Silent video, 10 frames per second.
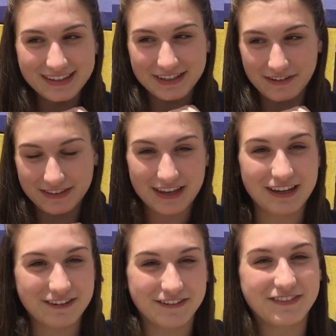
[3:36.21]
So
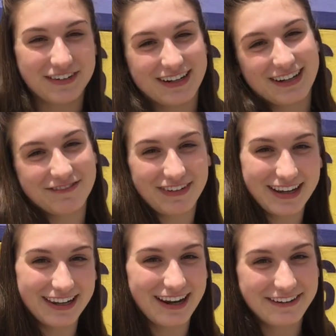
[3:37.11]
thank you for being in
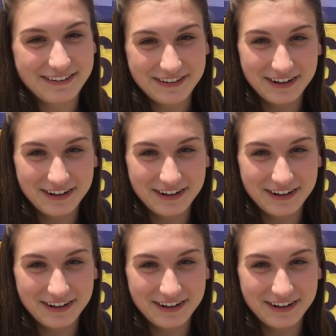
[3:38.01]
my life.